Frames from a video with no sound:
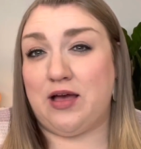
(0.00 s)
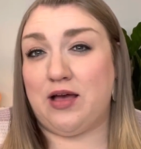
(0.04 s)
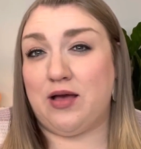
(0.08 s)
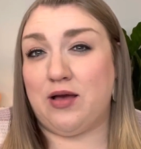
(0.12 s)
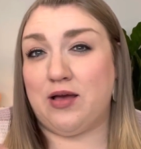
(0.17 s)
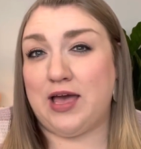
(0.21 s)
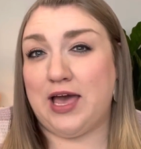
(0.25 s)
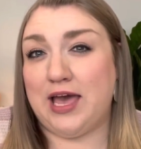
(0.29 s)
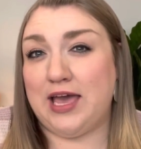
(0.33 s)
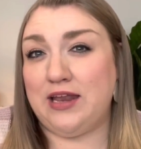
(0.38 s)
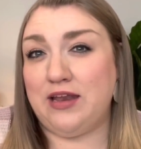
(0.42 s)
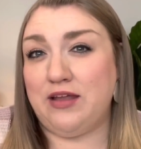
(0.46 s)

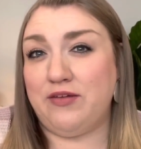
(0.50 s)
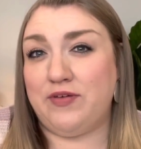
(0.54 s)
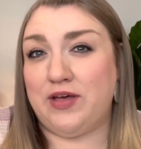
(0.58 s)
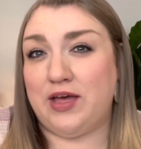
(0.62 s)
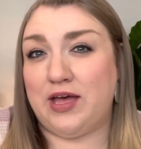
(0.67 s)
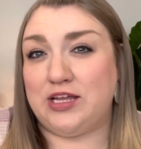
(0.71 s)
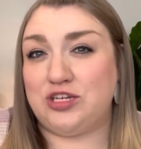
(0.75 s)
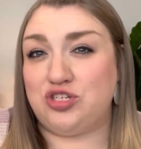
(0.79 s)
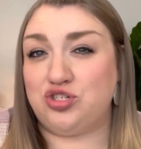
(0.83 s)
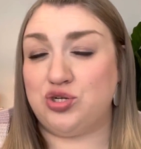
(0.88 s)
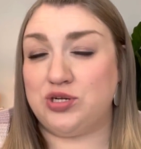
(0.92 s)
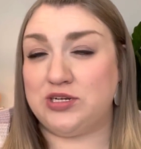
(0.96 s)
kind of
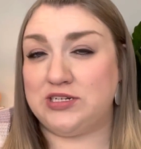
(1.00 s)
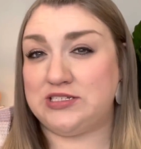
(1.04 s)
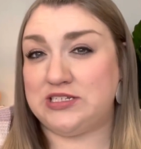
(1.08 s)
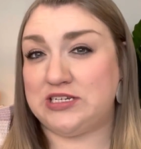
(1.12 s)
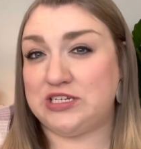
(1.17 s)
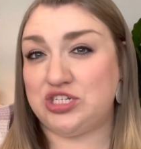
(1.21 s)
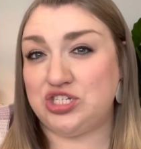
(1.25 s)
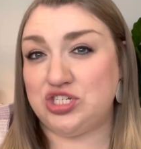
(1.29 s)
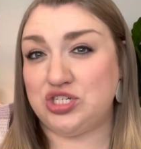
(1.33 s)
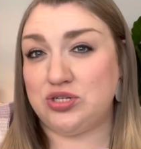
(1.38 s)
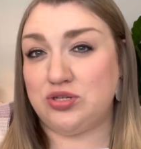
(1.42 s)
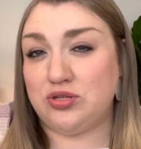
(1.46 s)
a
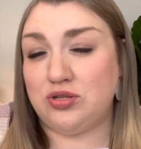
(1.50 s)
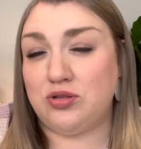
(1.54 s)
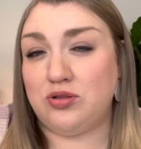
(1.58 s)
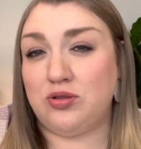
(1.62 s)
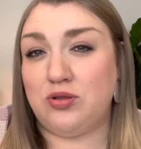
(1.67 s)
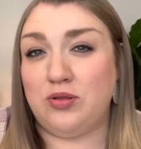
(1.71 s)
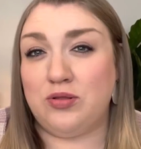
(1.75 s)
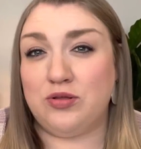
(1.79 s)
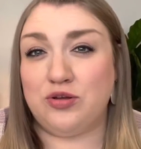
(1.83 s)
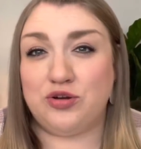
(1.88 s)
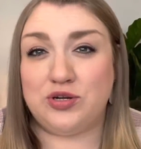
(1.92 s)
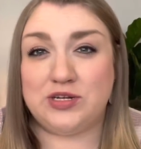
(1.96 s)

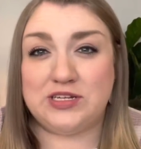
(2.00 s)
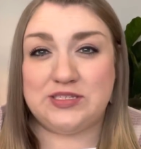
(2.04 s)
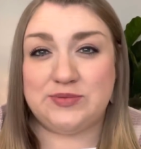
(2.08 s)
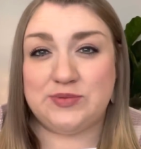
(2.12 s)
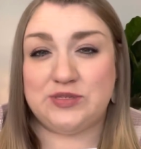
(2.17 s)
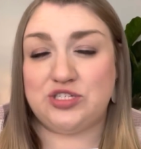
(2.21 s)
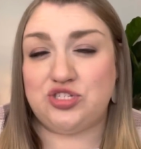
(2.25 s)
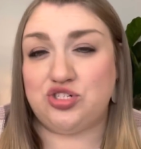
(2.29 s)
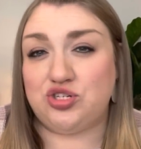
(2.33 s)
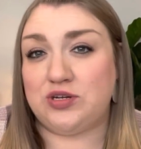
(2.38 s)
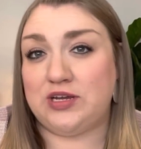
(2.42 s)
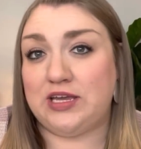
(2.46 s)
traditional
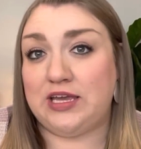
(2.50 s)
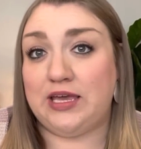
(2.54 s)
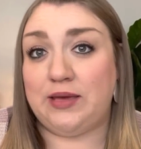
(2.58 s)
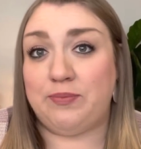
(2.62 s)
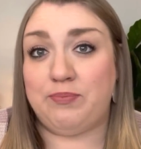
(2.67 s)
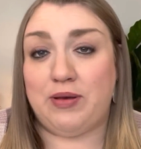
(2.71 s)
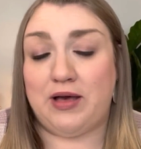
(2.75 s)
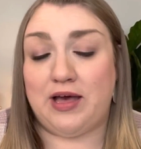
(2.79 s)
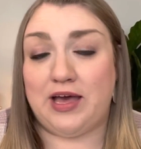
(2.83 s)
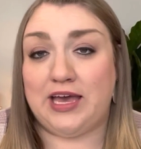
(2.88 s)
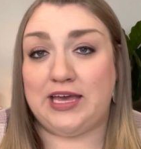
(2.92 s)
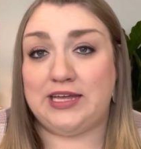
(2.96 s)
Christmas tree
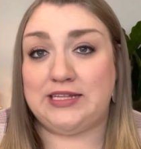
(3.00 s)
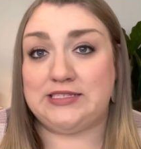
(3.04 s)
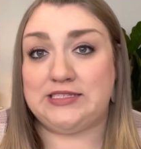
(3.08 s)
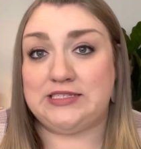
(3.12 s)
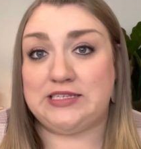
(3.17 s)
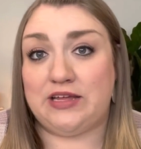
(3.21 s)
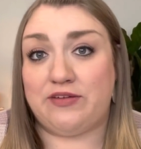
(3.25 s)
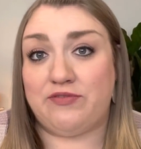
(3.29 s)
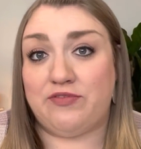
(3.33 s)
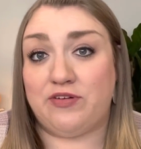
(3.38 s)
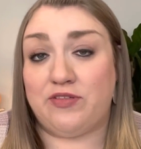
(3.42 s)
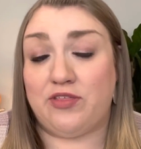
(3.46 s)
pine
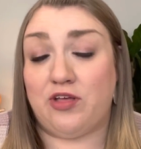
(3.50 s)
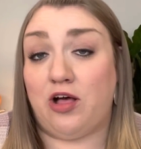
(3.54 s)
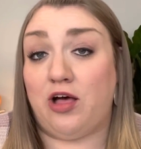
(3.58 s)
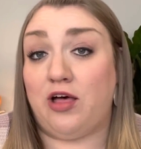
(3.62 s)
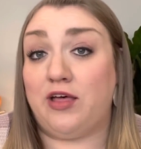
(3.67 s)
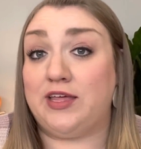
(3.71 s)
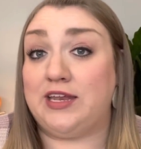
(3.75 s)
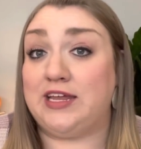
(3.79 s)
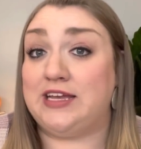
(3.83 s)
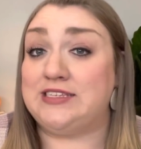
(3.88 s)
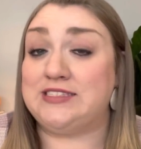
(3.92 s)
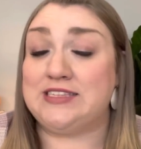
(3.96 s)
scent for the
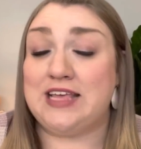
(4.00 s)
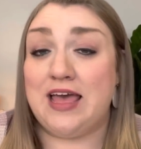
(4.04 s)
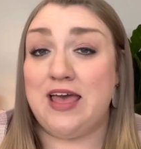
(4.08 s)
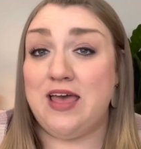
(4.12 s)
holidays,